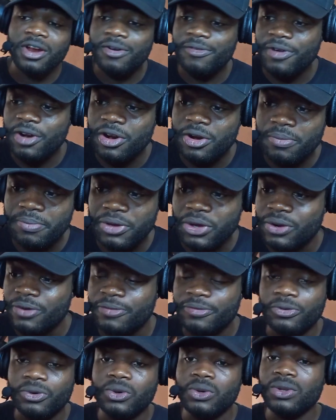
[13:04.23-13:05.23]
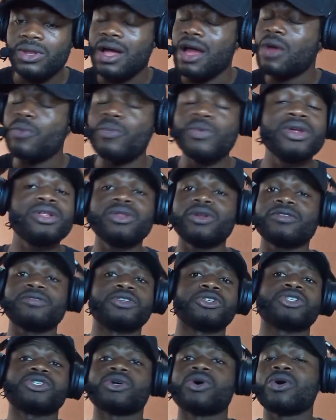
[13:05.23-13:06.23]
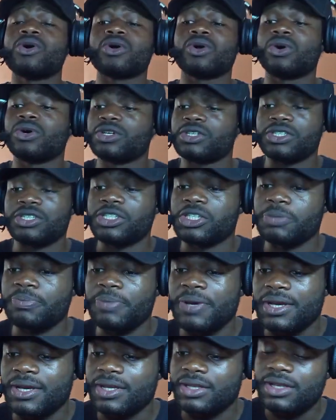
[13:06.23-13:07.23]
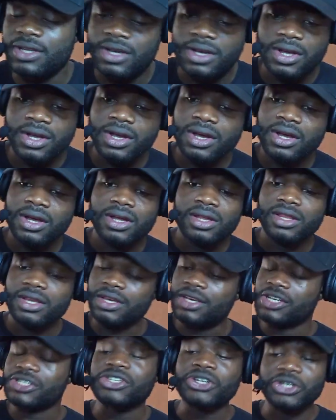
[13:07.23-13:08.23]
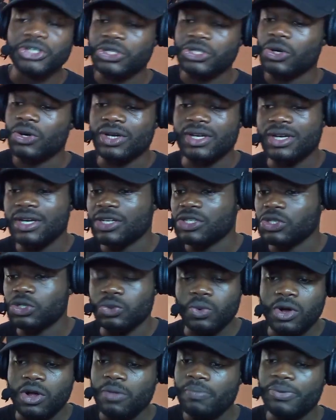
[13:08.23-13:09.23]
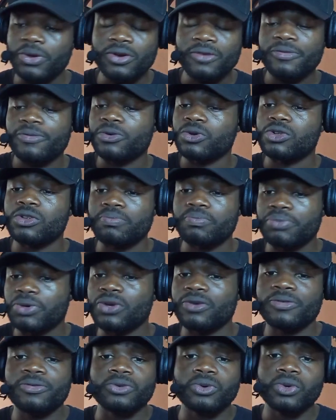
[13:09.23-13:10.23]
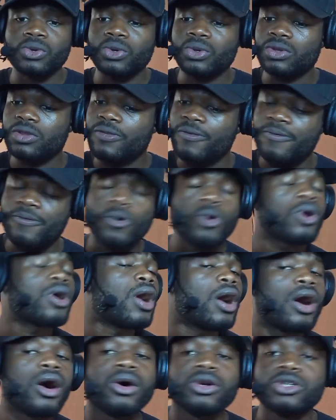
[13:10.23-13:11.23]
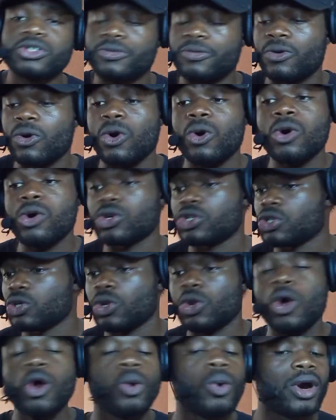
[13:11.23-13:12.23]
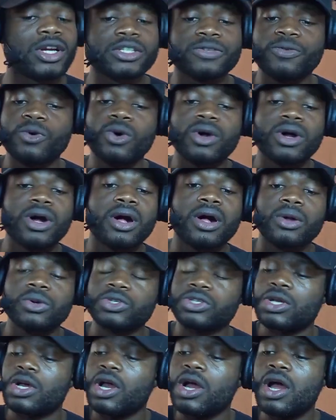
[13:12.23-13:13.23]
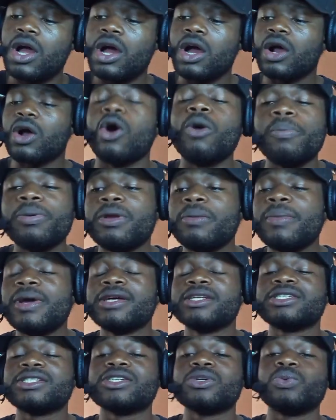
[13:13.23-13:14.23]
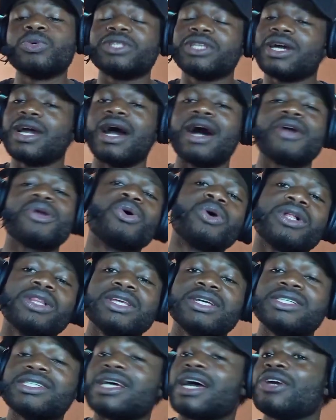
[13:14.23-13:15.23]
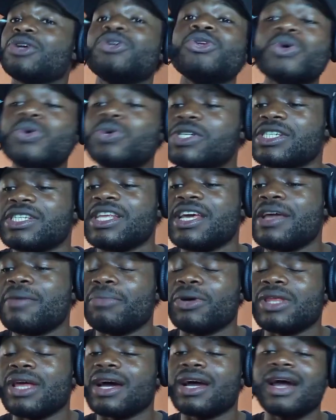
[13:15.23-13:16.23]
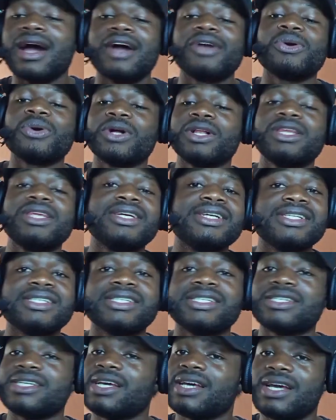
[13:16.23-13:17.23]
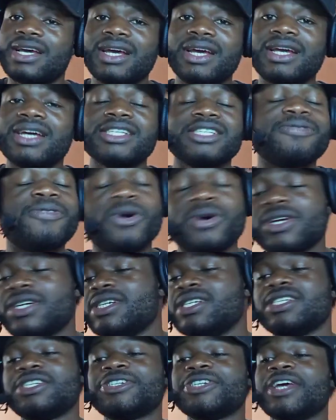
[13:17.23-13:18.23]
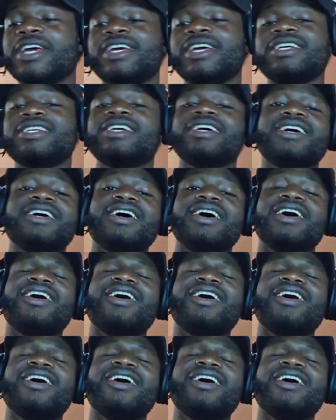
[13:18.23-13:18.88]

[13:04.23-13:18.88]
very very beautiful i really love the song honestly speaking the guitar chugginess as well beautiful beautiful the vocals of course laura's vocals complementing with the guy on cleans i don't know his name but that guy on cleans is fucking insane